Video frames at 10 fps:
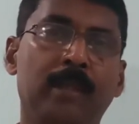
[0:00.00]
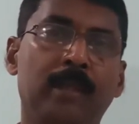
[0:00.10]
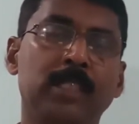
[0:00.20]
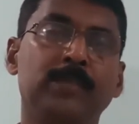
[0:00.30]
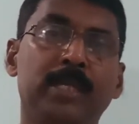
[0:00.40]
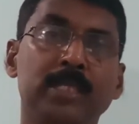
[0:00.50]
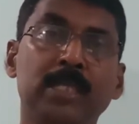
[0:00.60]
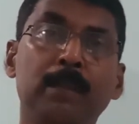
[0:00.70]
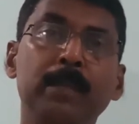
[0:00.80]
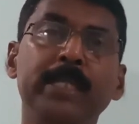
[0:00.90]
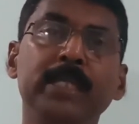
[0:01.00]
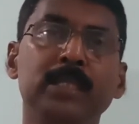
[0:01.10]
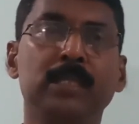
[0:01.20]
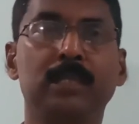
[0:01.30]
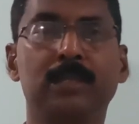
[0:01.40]
As far as stability
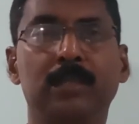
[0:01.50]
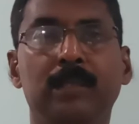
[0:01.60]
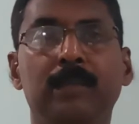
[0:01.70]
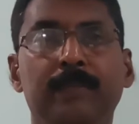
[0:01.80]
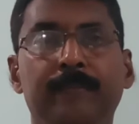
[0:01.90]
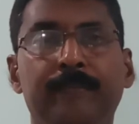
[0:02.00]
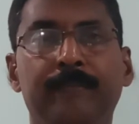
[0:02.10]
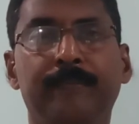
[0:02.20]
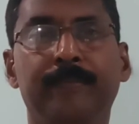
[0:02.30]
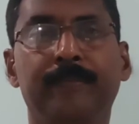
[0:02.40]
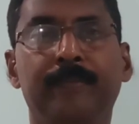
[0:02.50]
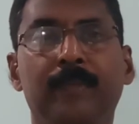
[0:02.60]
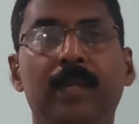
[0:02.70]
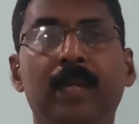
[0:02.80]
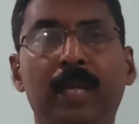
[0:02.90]
is concerned,
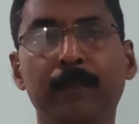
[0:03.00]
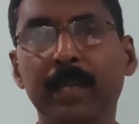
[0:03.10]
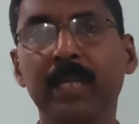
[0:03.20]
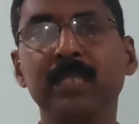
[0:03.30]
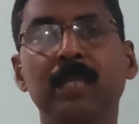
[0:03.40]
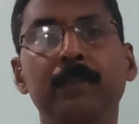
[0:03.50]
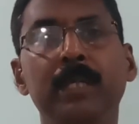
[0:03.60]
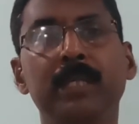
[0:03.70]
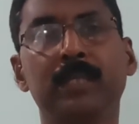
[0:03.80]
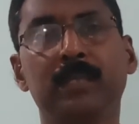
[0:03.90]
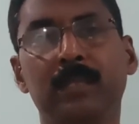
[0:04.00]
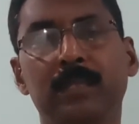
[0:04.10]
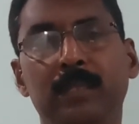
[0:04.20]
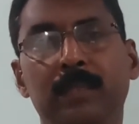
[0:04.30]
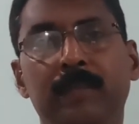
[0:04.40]
chemical stability is
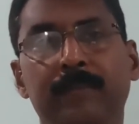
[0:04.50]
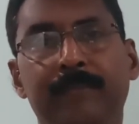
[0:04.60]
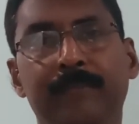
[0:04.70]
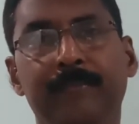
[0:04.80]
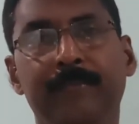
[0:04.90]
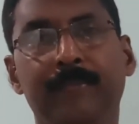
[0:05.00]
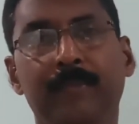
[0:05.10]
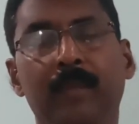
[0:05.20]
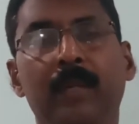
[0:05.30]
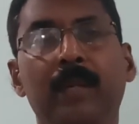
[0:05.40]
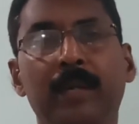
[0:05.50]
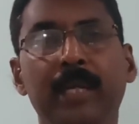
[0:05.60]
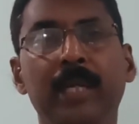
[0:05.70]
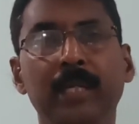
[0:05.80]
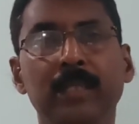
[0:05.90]
concerned,
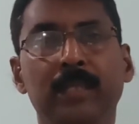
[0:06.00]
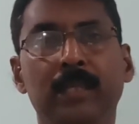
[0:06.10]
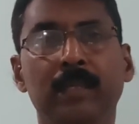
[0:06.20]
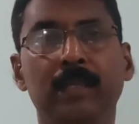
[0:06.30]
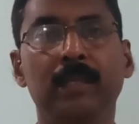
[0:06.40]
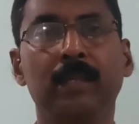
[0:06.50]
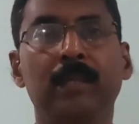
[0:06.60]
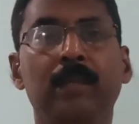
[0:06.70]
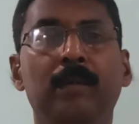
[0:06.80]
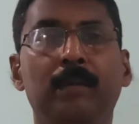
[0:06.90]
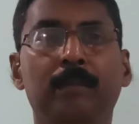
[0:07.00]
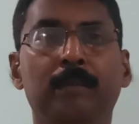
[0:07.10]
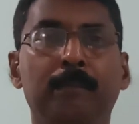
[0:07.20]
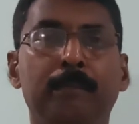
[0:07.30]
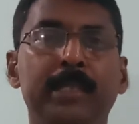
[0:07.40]
DNA is a
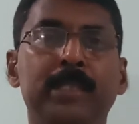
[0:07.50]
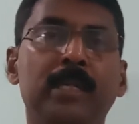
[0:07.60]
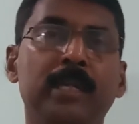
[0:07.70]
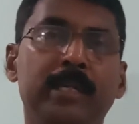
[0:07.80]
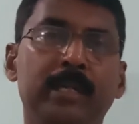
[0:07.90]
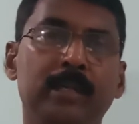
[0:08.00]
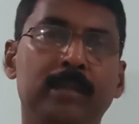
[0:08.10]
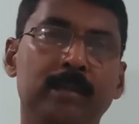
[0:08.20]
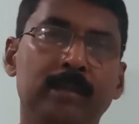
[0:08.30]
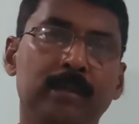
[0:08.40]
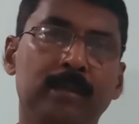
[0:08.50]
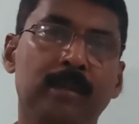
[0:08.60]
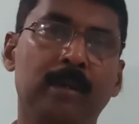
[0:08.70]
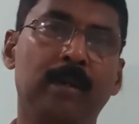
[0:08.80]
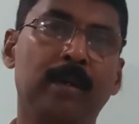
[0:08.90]
better candidate
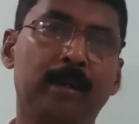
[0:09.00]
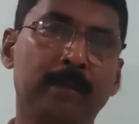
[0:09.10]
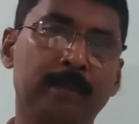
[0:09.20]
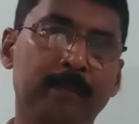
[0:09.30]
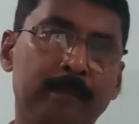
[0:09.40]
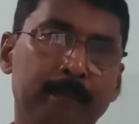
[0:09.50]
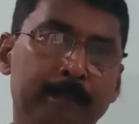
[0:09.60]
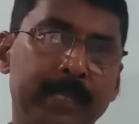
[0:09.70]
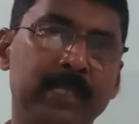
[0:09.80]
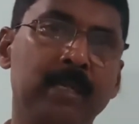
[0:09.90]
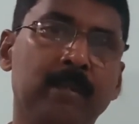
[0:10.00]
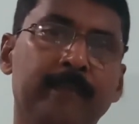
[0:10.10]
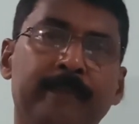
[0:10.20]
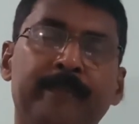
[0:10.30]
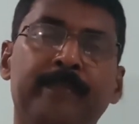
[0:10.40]
or
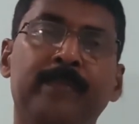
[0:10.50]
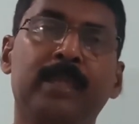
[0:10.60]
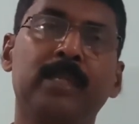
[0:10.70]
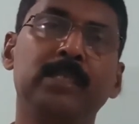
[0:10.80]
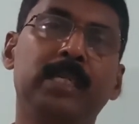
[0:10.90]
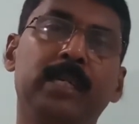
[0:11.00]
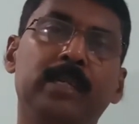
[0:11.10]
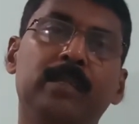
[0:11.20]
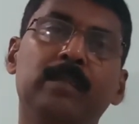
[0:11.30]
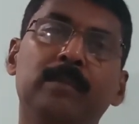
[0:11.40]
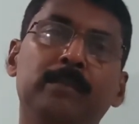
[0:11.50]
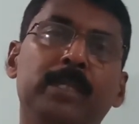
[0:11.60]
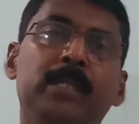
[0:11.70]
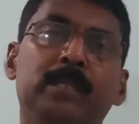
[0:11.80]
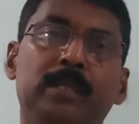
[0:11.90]
better genetic
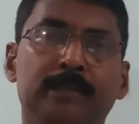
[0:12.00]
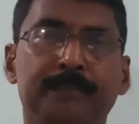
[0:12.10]
material.